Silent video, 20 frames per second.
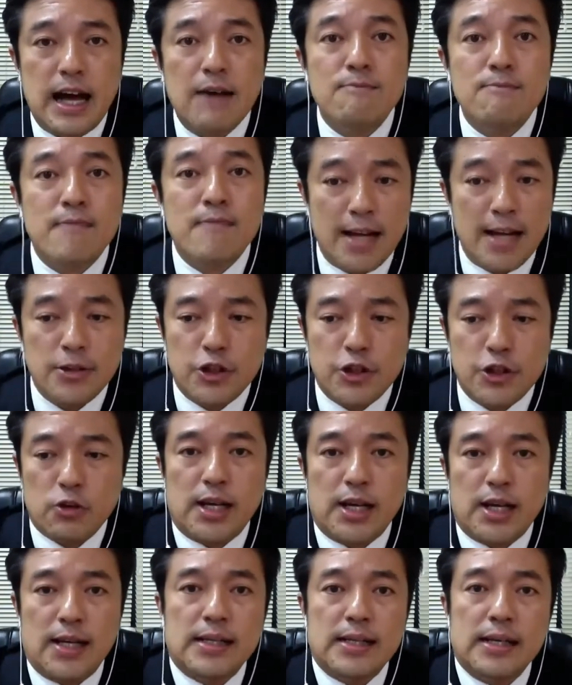Amman,
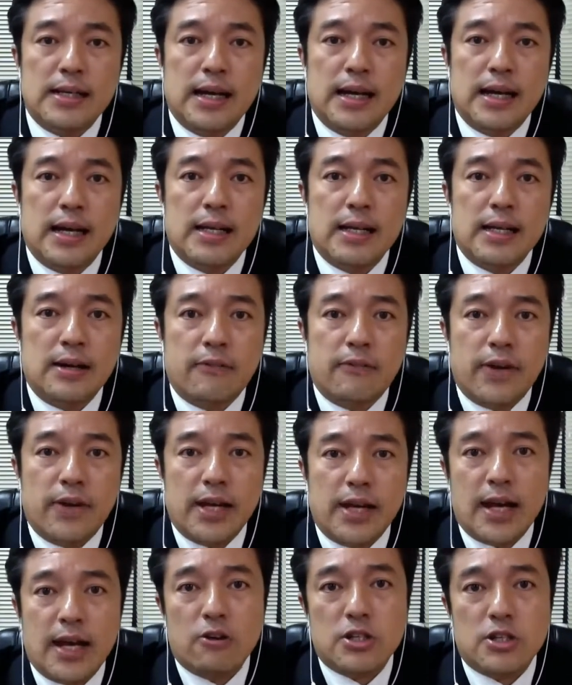Jordan, and
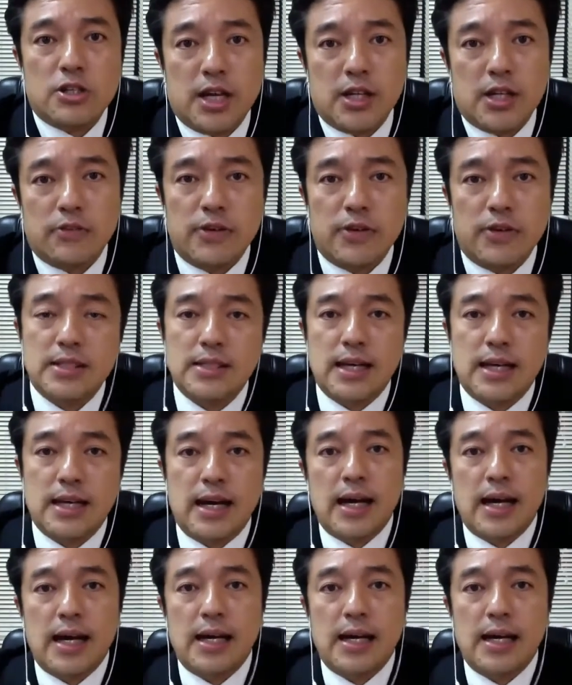we negotiate with